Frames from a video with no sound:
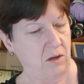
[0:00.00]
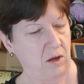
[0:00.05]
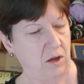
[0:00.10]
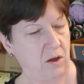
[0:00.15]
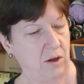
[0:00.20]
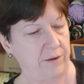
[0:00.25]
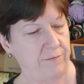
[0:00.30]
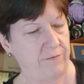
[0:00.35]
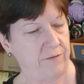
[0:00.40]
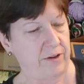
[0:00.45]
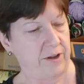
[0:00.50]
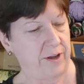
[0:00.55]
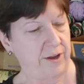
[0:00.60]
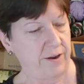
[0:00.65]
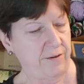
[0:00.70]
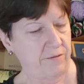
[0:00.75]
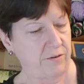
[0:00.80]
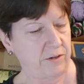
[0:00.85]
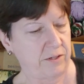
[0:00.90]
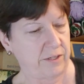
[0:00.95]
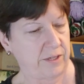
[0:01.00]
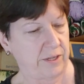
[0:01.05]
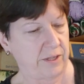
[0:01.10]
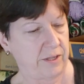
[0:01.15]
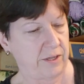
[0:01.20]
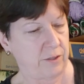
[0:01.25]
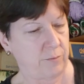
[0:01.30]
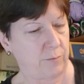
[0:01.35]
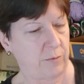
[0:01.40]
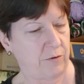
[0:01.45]
Oh, I've never
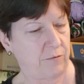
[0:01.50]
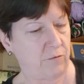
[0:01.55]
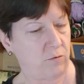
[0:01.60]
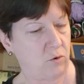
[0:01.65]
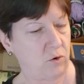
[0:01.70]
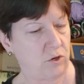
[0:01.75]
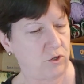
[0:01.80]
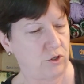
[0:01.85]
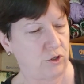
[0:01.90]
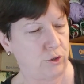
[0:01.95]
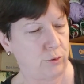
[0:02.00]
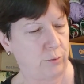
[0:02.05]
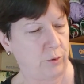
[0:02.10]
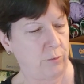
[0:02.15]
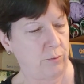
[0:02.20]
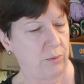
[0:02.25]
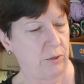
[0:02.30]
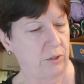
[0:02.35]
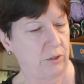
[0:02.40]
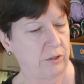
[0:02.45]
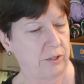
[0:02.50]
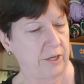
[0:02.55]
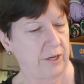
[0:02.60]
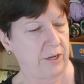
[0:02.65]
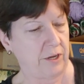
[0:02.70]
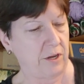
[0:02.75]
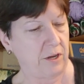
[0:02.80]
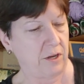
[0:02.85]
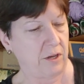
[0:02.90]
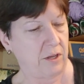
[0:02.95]
seen this before. Super
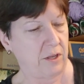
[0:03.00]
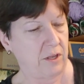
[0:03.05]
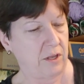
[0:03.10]
bulky,